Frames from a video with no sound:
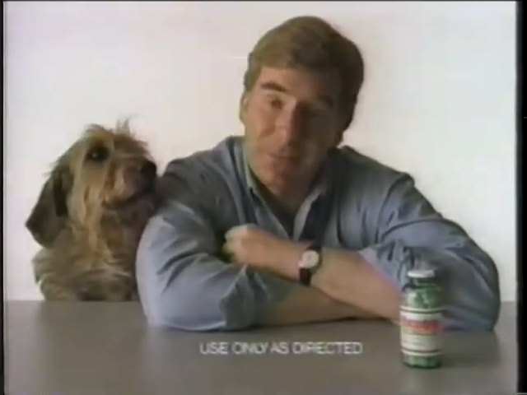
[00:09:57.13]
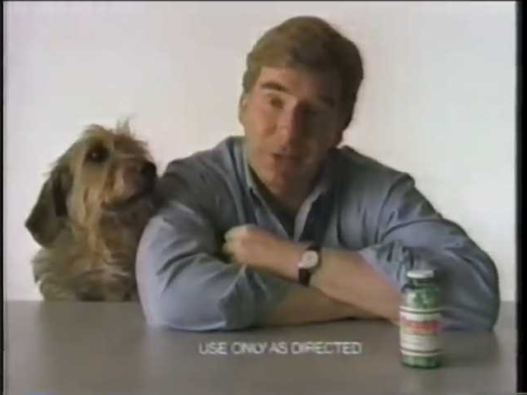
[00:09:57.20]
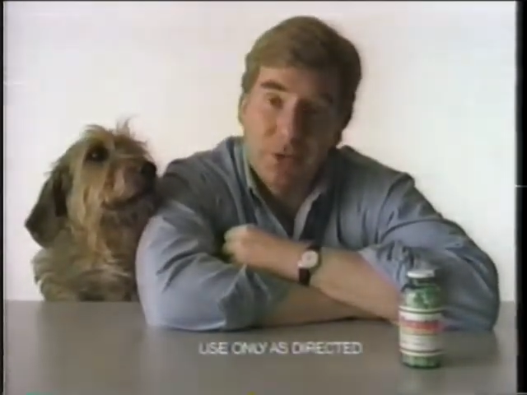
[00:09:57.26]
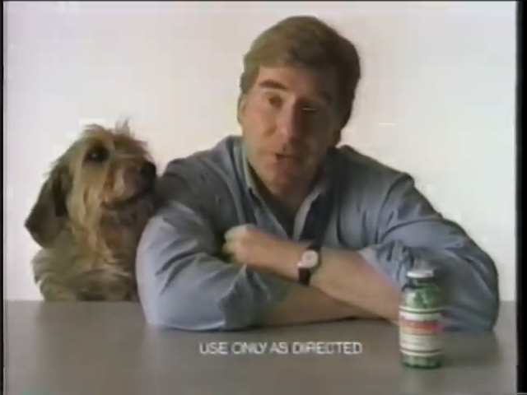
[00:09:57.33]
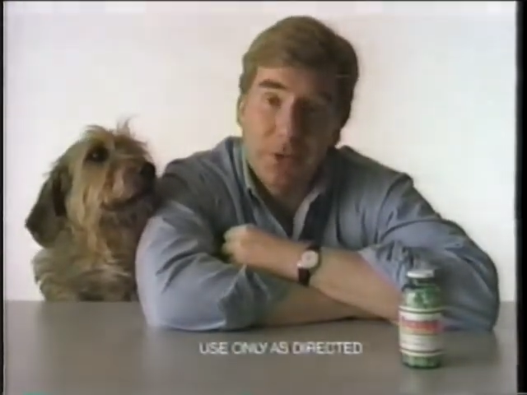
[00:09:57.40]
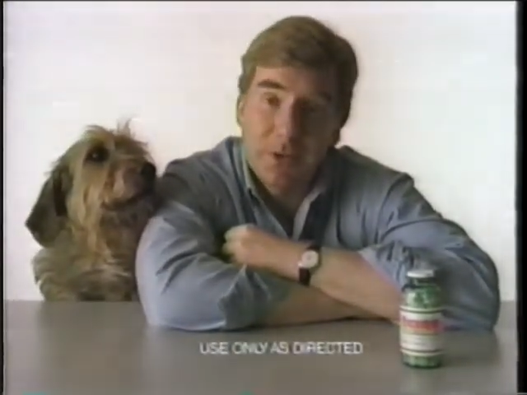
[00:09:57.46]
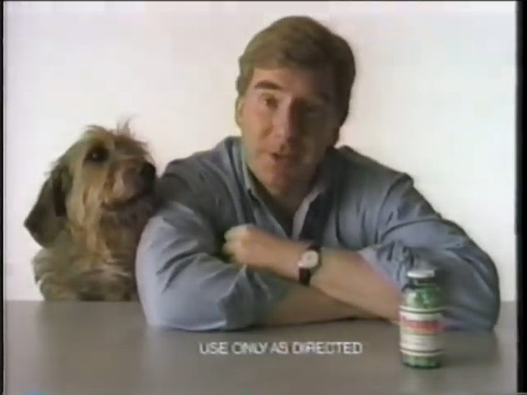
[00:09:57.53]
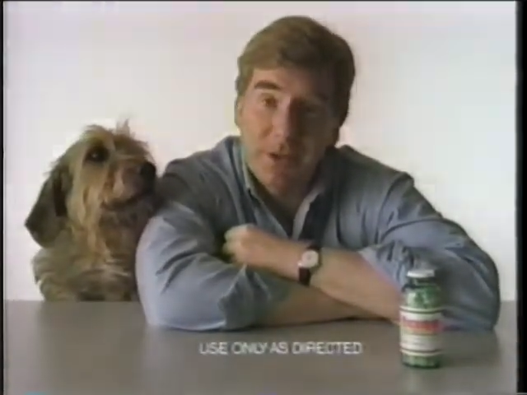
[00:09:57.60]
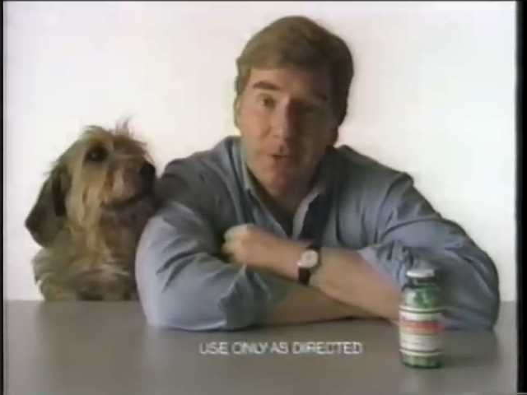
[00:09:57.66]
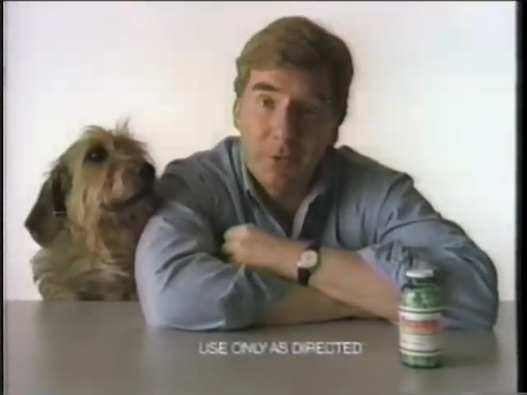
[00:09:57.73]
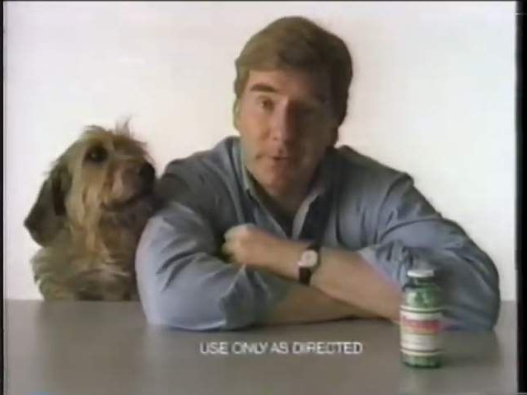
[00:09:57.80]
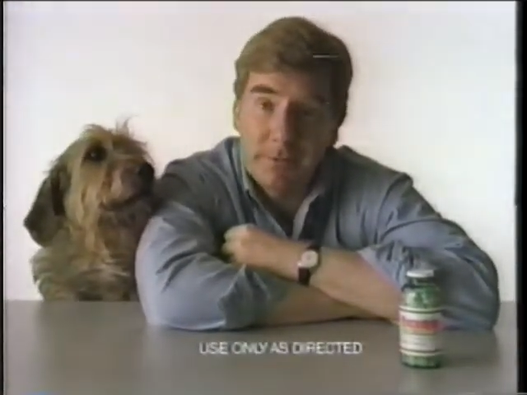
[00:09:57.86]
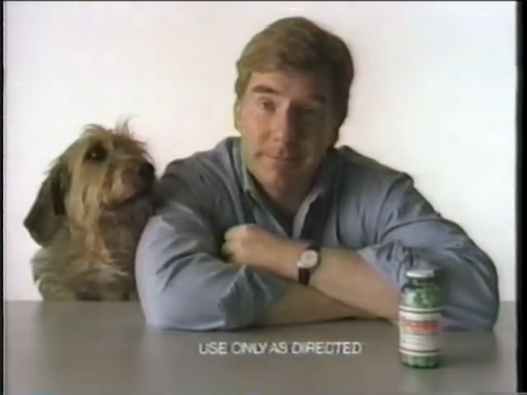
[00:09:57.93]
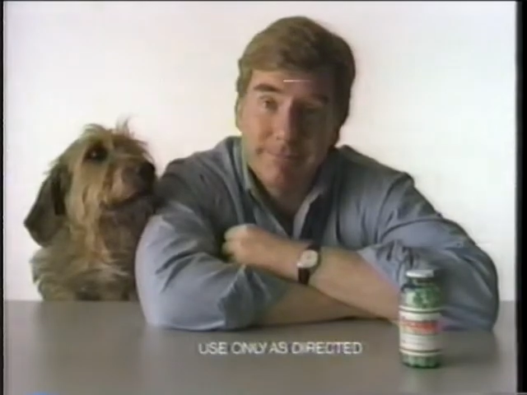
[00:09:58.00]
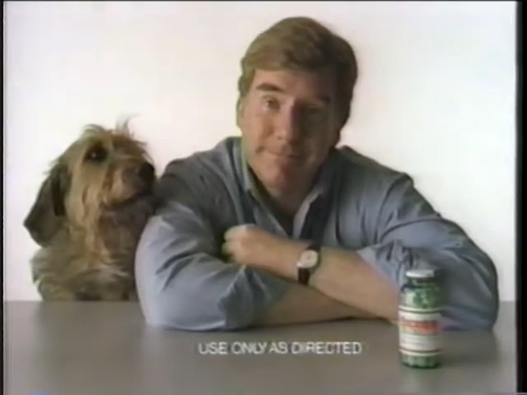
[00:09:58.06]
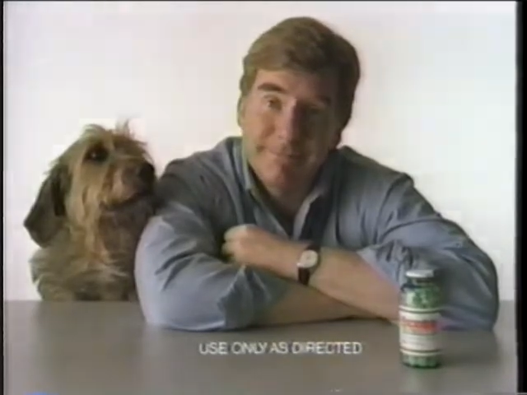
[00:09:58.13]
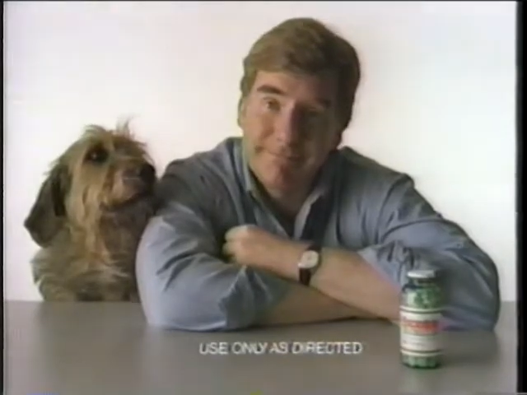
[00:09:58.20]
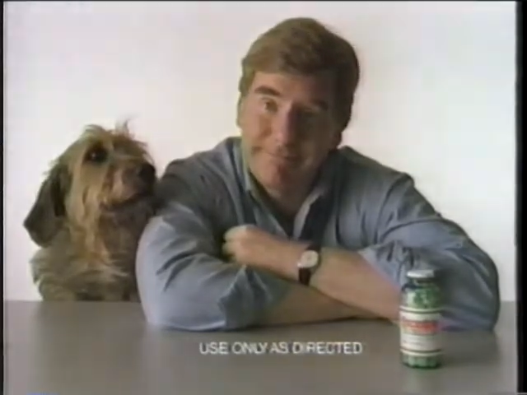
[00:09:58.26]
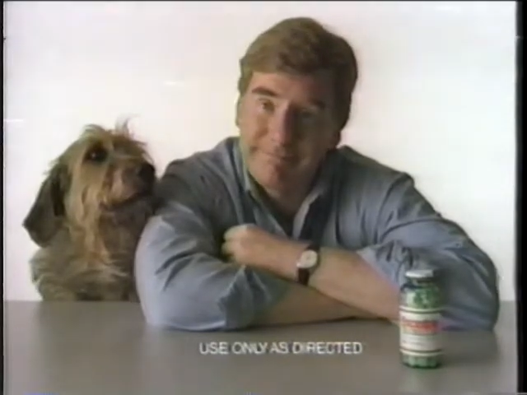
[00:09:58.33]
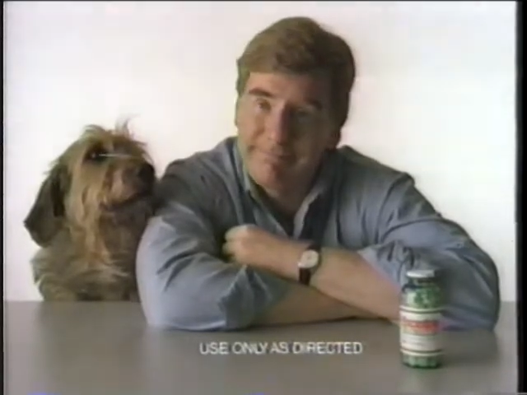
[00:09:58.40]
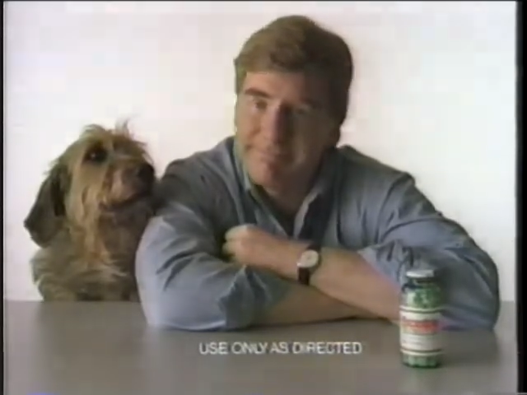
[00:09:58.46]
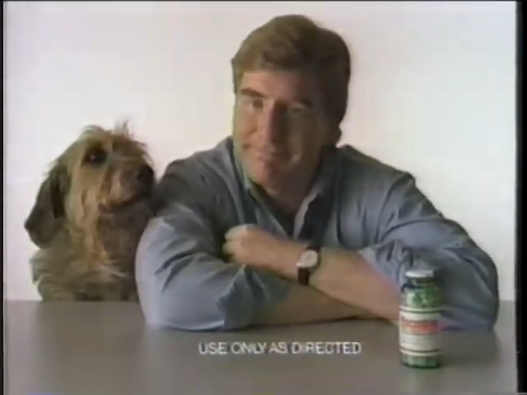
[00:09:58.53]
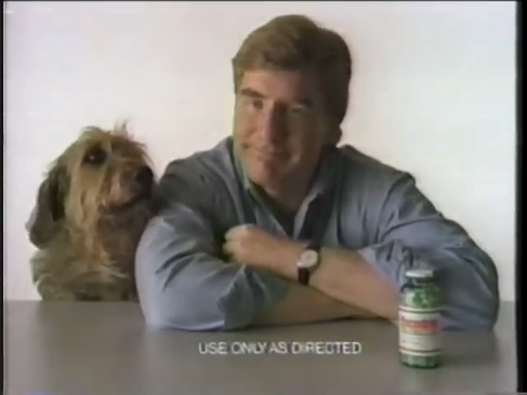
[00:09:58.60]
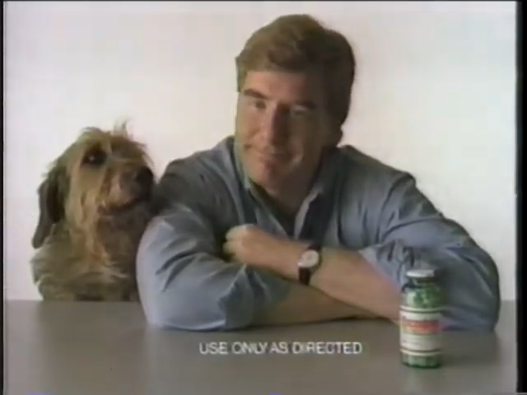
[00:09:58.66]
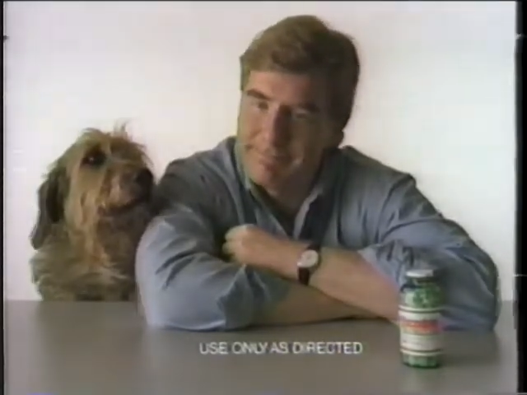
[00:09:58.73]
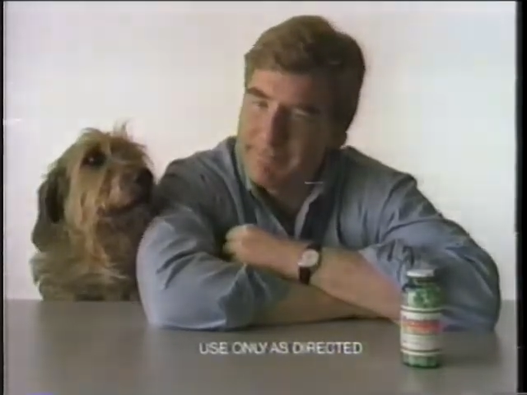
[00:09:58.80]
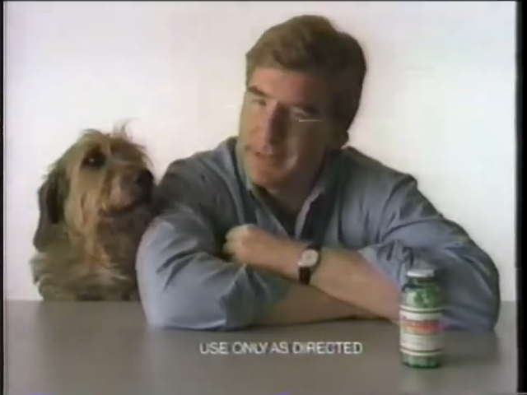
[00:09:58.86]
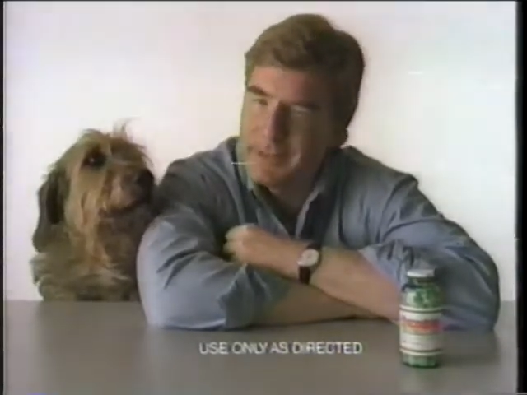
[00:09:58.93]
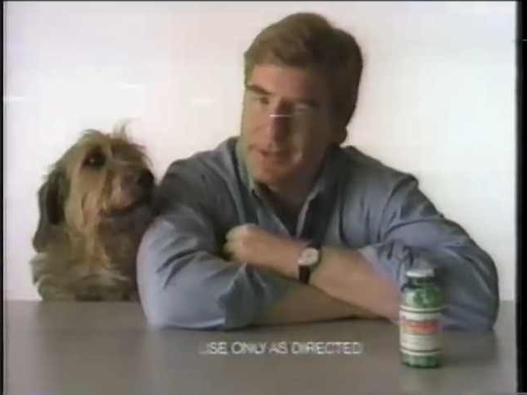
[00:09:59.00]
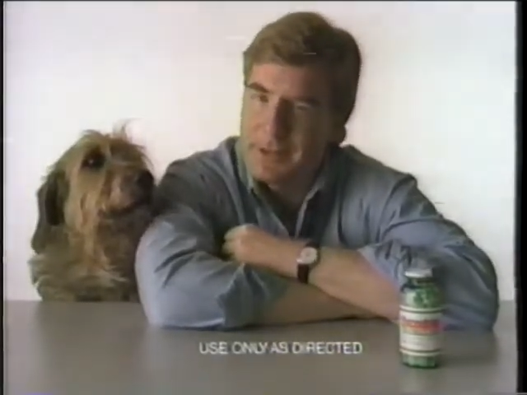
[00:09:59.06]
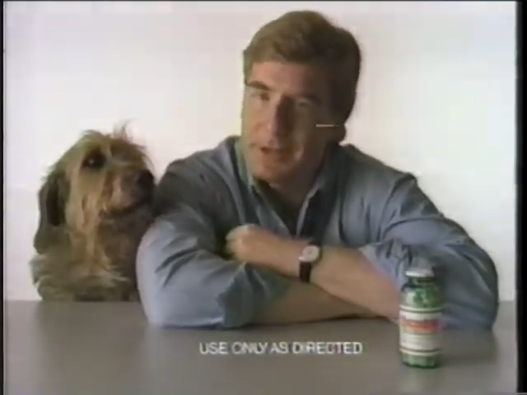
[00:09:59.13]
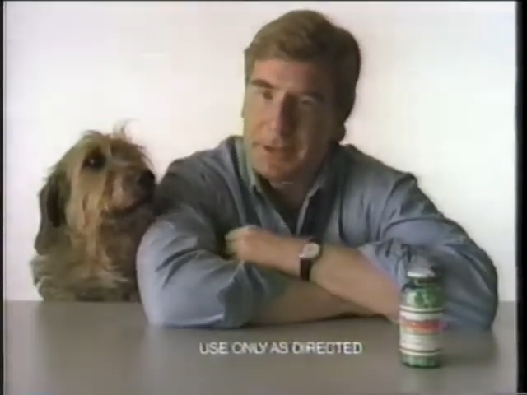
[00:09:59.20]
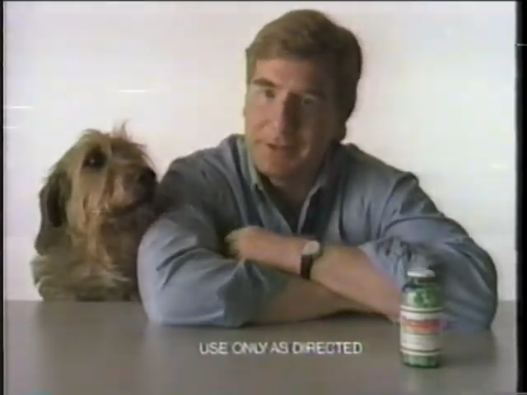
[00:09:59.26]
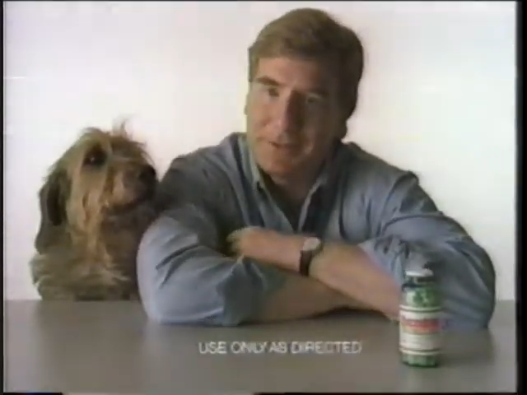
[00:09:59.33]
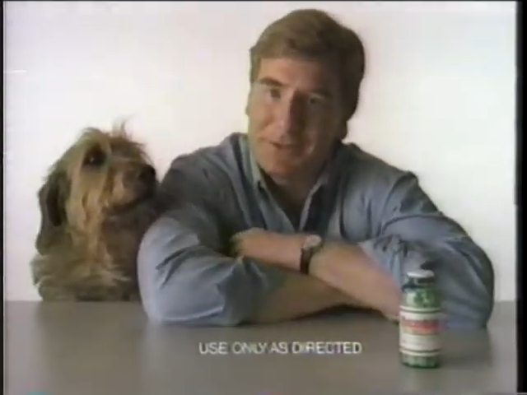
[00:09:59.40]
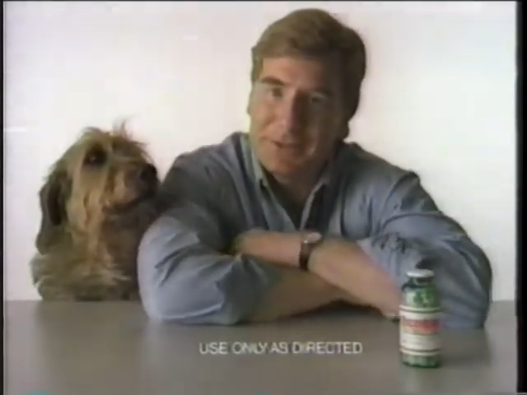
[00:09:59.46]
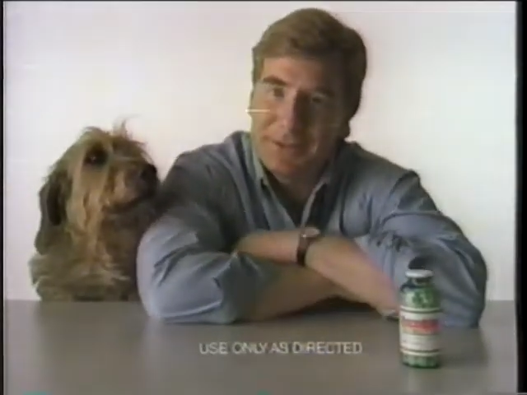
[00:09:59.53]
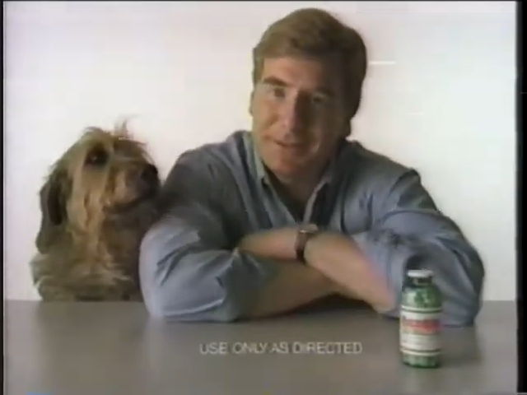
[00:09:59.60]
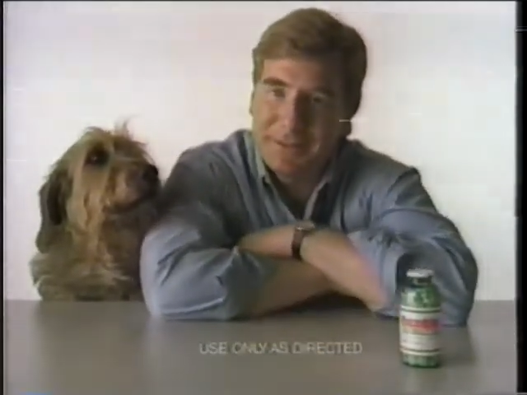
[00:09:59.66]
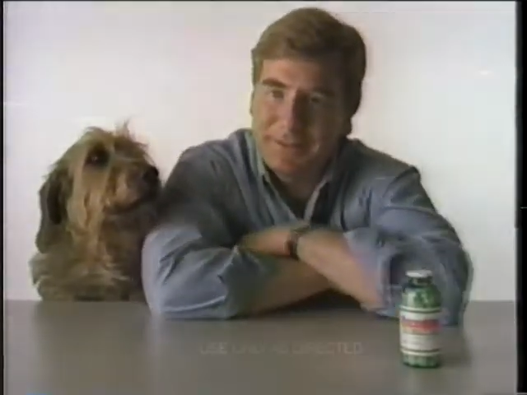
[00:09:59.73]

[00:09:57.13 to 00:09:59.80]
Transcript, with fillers: Two Excedrin. That's all it took.